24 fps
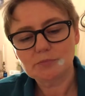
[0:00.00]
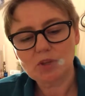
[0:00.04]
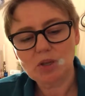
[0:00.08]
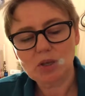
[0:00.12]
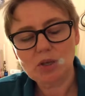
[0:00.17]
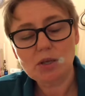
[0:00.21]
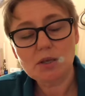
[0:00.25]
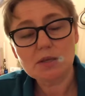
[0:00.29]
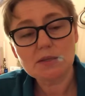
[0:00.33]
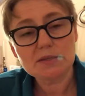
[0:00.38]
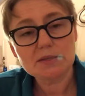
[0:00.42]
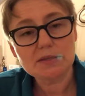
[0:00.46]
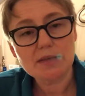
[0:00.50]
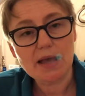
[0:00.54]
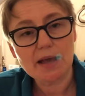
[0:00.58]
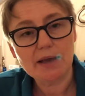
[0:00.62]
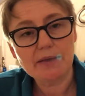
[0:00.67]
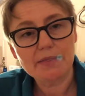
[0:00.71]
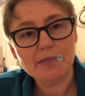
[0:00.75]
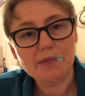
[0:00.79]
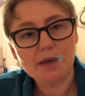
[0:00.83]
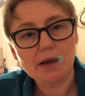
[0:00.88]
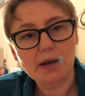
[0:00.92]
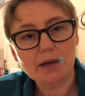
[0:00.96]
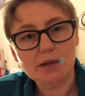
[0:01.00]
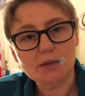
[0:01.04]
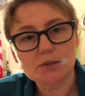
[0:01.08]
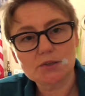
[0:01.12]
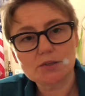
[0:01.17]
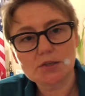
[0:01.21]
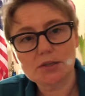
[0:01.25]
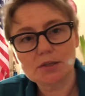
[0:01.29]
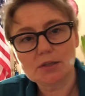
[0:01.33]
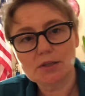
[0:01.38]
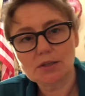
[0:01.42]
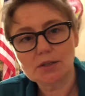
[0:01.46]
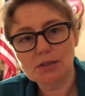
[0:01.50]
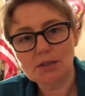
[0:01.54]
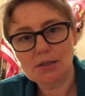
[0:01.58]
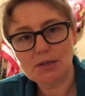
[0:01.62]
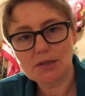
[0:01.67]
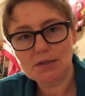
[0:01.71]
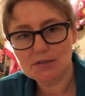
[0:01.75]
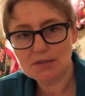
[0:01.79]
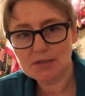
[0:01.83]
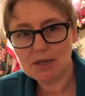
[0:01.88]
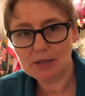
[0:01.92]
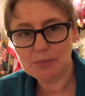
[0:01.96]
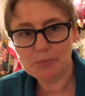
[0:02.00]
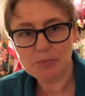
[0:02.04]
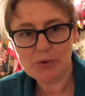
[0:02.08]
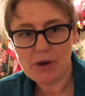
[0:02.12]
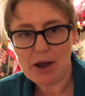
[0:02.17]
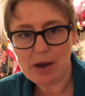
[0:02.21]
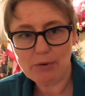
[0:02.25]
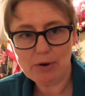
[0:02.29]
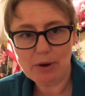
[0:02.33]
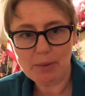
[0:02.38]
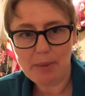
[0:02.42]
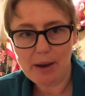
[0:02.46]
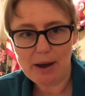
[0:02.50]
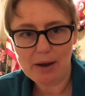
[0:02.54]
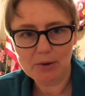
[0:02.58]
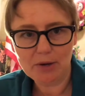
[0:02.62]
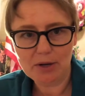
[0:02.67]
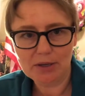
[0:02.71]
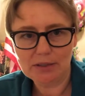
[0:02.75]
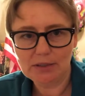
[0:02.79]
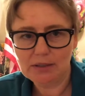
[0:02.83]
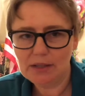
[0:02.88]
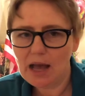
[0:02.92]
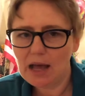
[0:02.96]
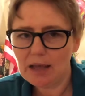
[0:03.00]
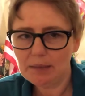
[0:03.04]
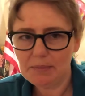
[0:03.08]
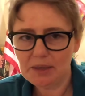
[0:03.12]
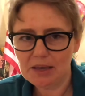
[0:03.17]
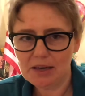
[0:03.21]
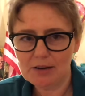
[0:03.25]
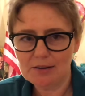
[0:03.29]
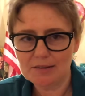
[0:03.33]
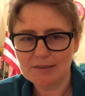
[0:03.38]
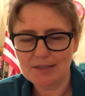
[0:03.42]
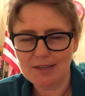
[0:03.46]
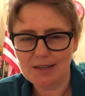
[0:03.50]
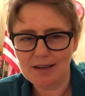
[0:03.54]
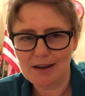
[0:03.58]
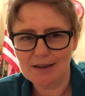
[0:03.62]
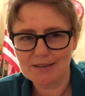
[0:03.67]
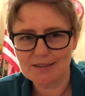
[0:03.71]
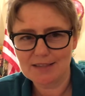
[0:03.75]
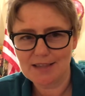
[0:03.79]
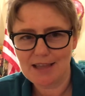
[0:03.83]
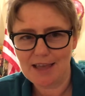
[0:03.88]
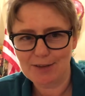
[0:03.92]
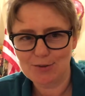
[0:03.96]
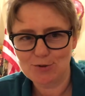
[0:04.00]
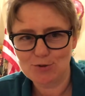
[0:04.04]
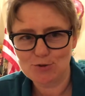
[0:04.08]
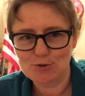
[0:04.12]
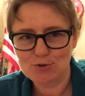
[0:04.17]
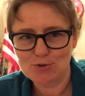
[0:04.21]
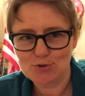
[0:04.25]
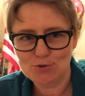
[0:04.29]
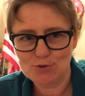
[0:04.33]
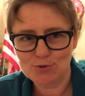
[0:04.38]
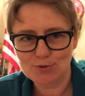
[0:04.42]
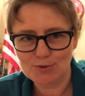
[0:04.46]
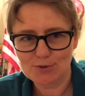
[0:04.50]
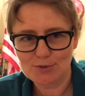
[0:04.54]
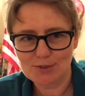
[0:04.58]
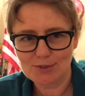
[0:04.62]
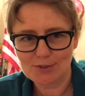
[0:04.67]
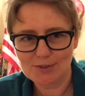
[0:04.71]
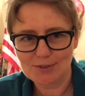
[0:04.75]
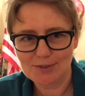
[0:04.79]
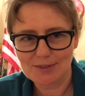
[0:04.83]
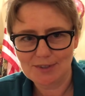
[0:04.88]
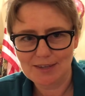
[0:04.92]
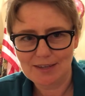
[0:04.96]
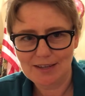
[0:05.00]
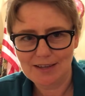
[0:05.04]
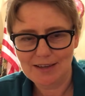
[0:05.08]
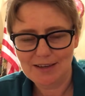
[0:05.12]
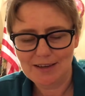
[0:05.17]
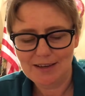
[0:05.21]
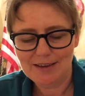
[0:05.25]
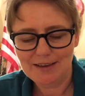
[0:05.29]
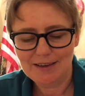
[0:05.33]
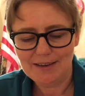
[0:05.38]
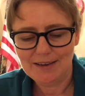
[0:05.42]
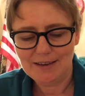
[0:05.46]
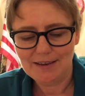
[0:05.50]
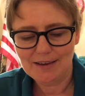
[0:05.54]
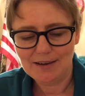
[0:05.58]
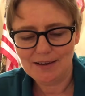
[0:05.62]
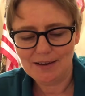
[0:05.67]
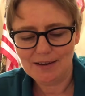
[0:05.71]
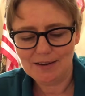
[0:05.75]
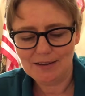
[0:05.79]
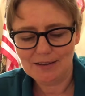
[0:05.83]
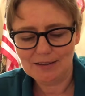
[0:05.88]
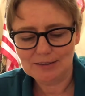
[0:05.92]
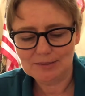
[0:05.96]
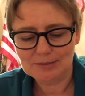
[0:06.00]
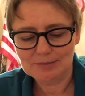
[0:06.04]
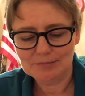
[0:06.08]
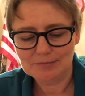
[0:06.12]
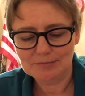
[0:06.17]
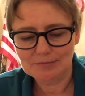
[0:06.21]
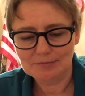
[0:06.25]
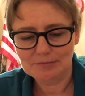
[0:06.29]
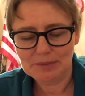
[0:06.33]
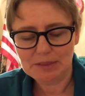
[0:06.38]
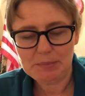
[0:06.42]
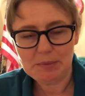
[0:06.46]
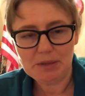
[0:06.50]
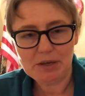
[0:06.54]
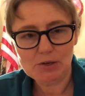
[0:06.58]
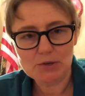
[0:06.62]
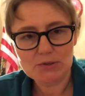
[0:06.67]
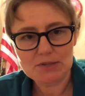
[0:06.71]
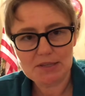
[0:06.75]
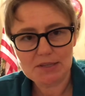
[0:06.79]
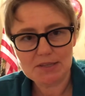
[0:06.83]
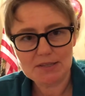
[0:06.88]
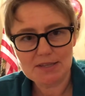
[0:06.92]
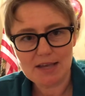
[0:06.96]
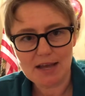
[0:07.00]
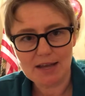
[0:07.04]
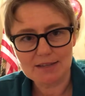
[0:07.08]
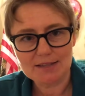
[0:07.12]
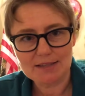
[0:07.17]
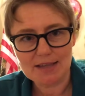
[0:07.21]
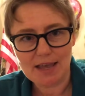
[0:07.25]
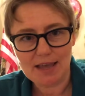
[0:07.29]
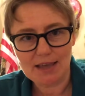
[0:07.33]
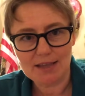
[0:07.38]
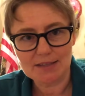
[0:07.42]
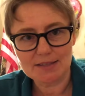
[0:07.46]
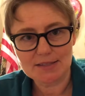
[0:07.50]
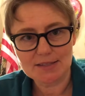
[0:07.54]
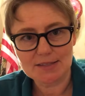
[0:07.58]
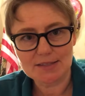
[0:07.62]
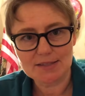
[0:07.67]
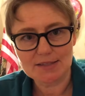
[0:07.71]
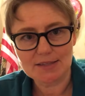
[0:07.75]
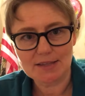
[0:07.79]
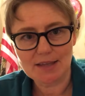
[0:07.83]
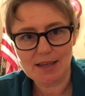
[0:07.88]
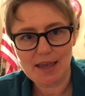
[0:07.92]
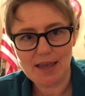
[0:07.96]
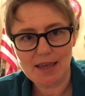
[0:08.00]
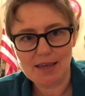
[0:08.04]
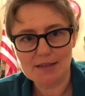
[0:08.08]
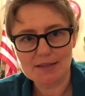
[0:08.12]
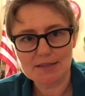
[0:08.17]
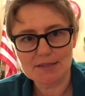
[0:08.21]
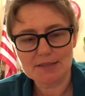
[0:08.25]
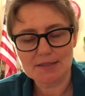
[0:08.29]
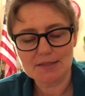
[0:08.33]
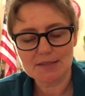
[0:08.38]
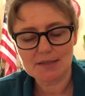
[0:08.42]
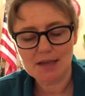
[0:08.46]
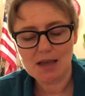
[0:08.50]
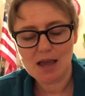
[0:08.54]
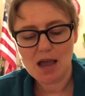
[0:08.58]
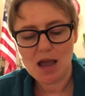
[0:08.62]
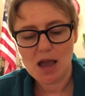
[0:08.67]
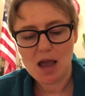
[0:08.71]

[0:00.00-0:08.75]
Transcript: He said that he's not proud about it, not because he doesn't like to shoot, but because he says it's his